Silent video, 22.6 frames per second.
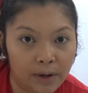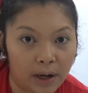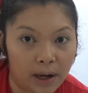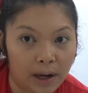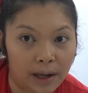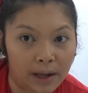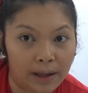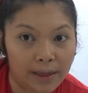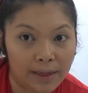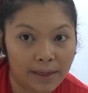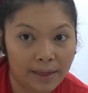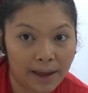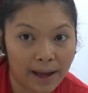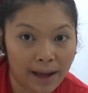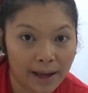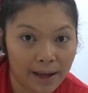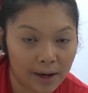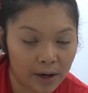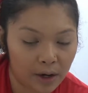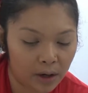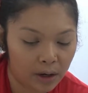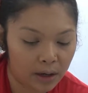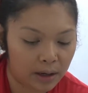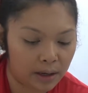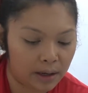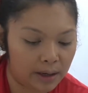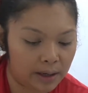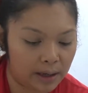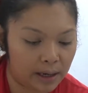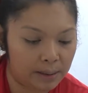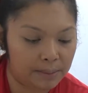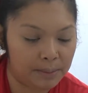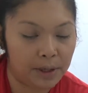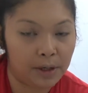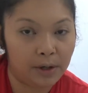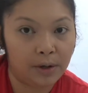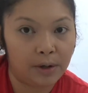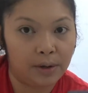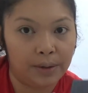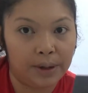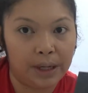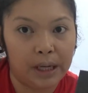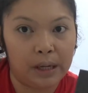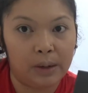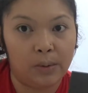got that on, I'm going to
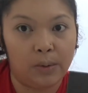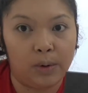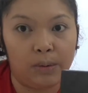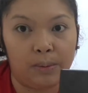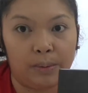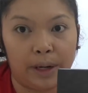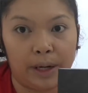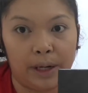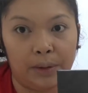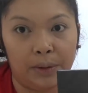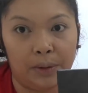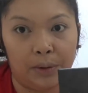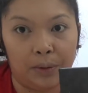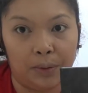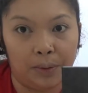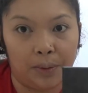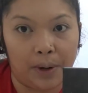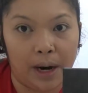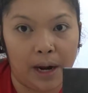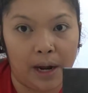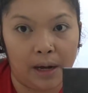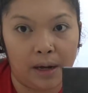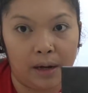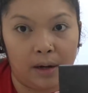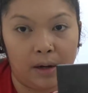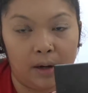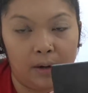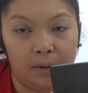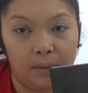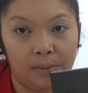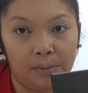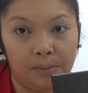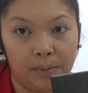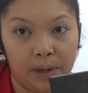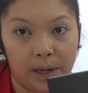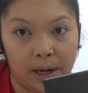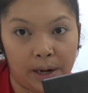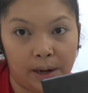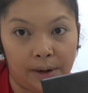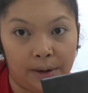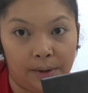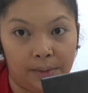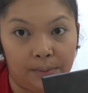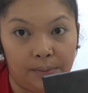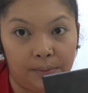go in with my Lorac
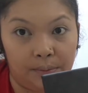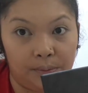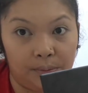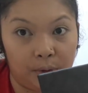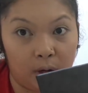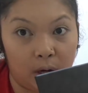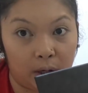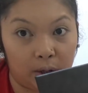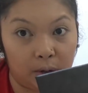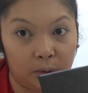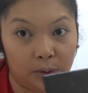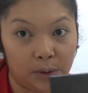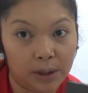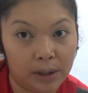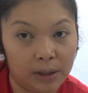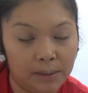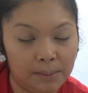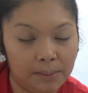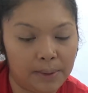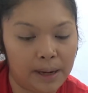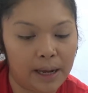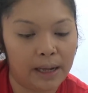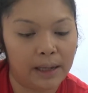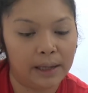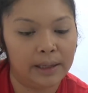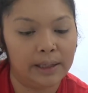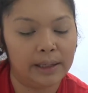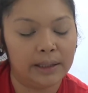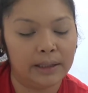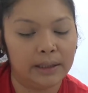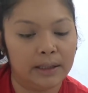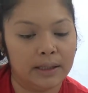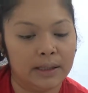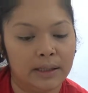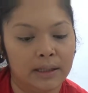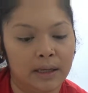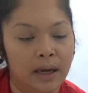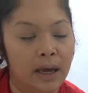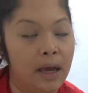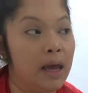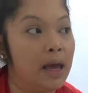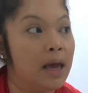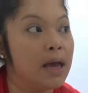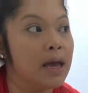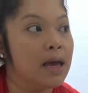contour palette,
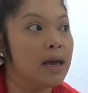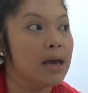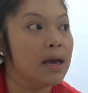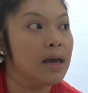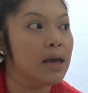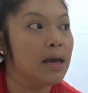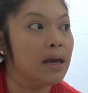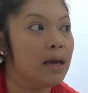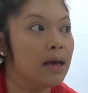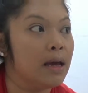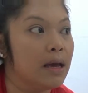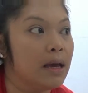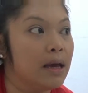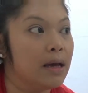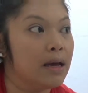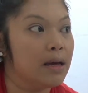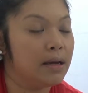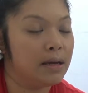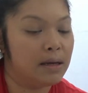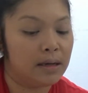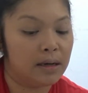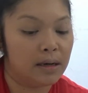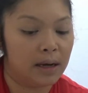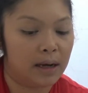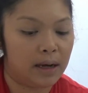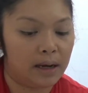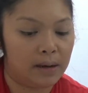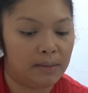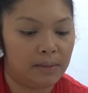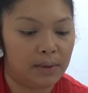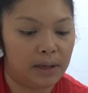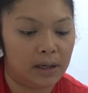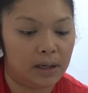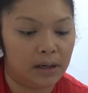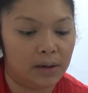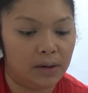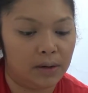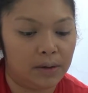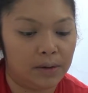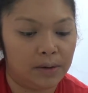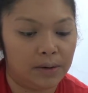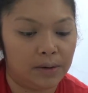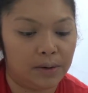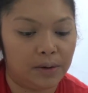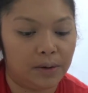and I'm going to
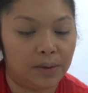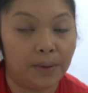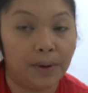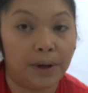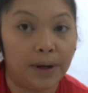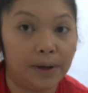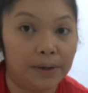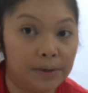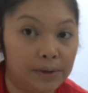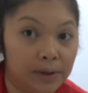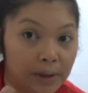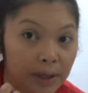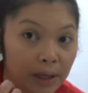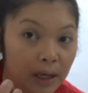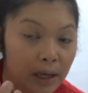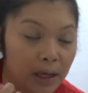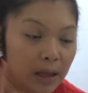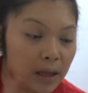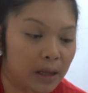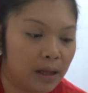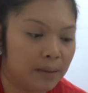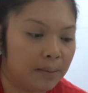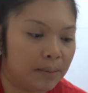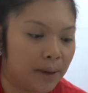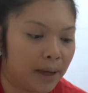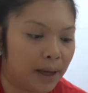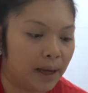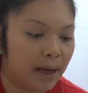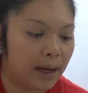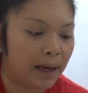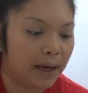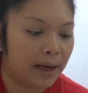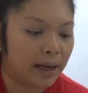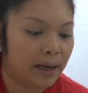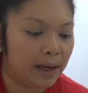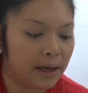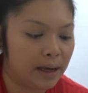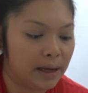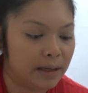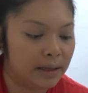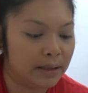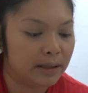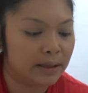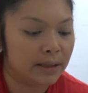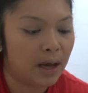go underneath my
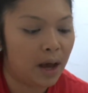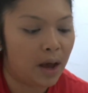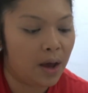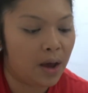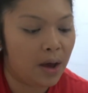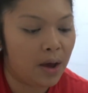eyes